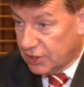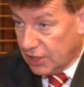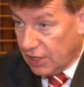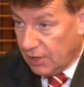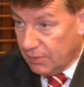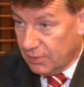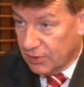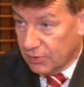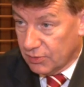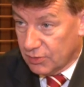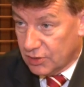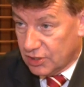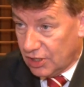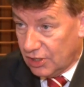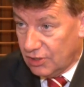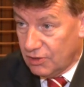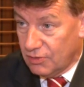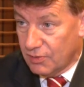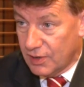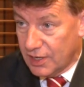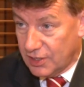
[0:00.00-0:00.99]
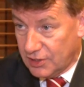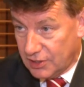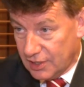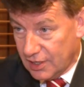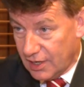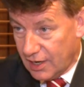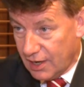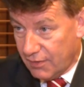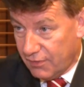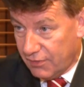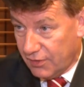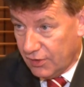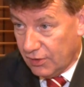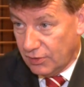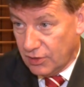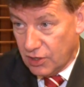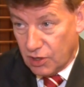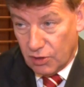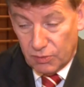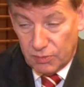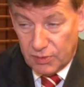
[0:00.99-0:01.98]
Terminal 2 recently,
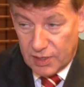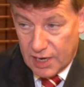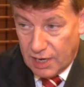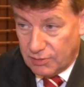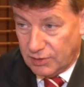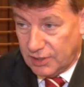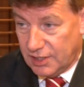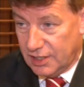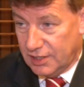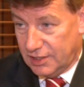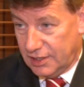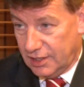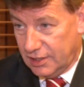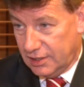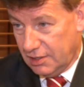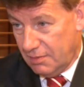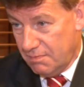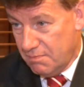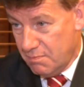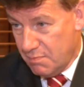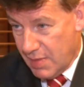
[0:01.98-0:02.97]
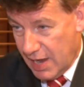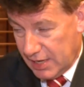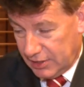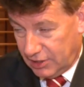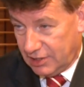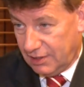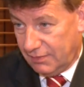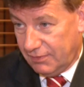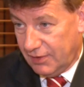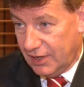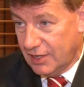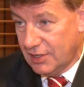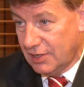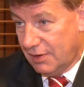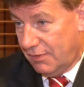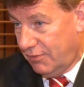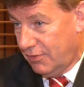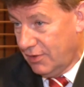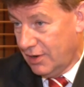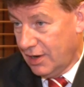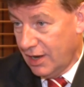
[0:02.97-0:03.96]
Phil, you'll notice it's a massively
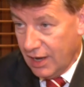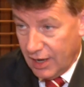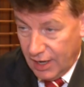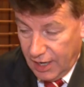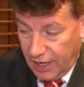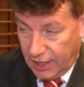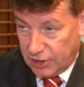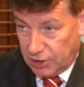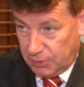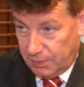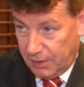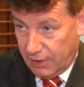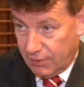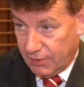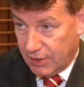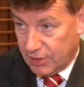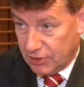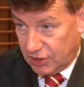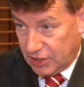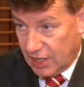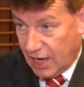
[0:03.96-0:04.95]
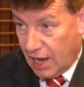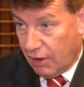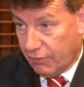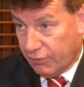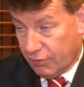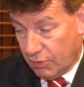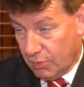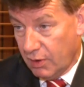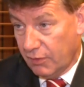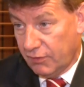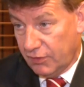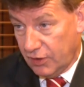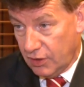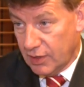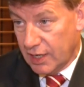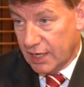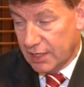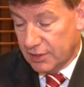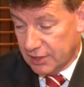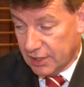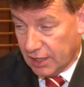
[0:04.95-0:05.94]
different experience now from a few
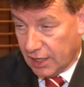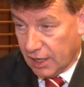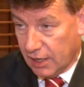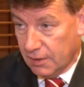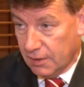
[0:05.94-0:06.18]
years ago.